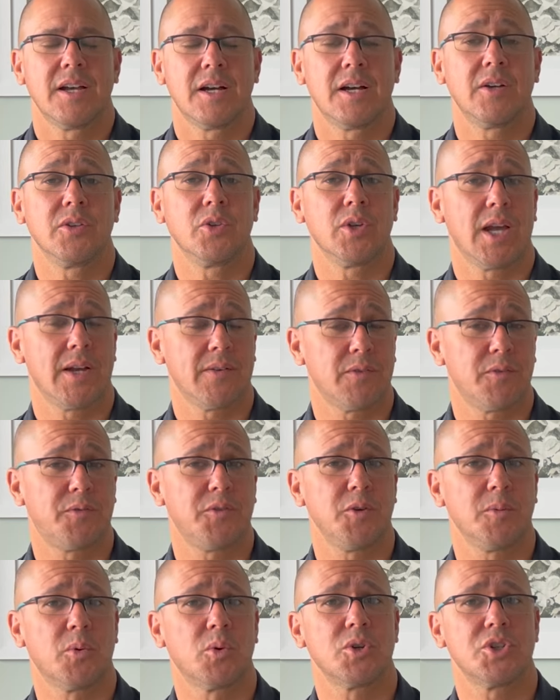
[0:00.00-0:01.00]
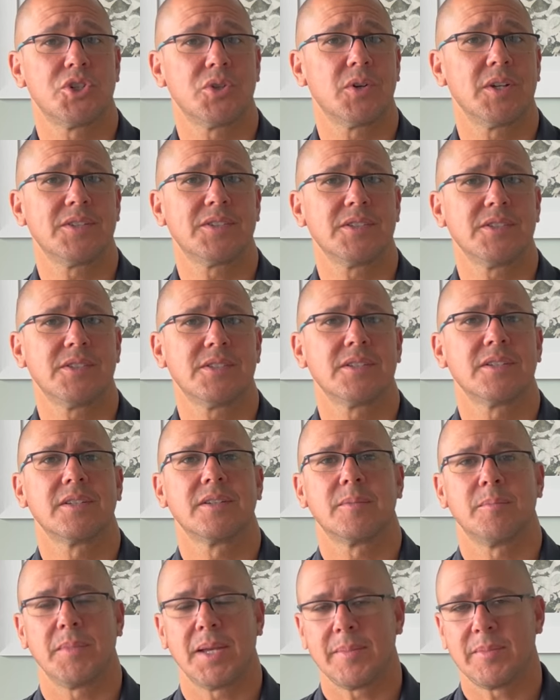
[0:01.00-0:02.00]
you have a few more choices,
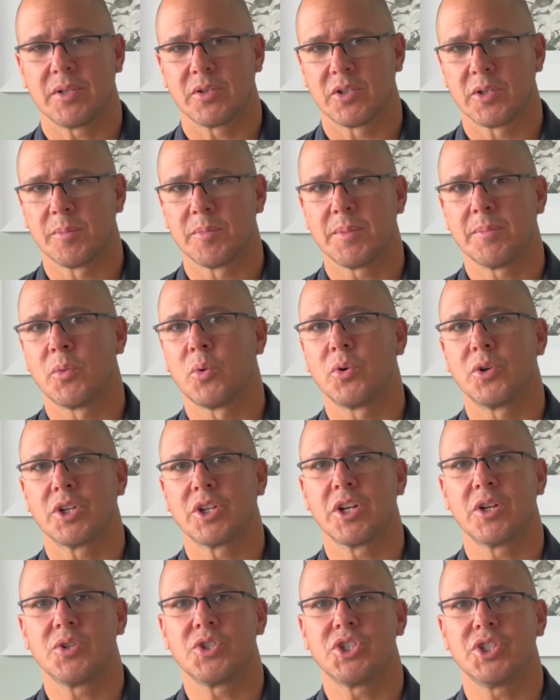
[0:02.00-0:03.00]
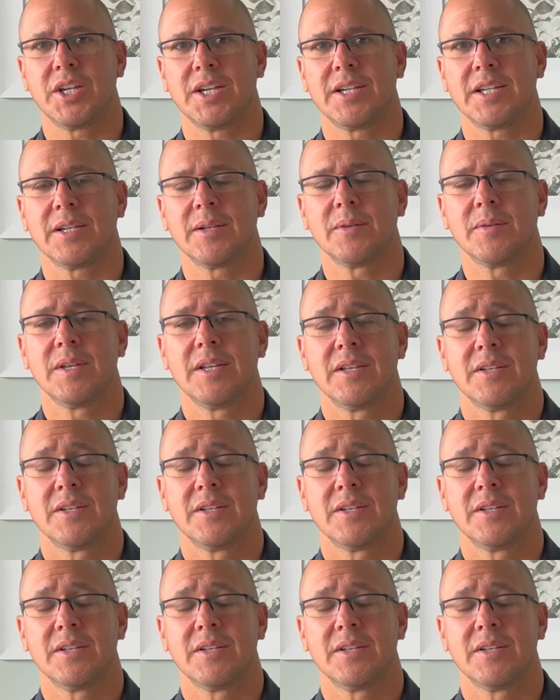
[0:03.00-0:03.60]
maybe a little bit more negotiating.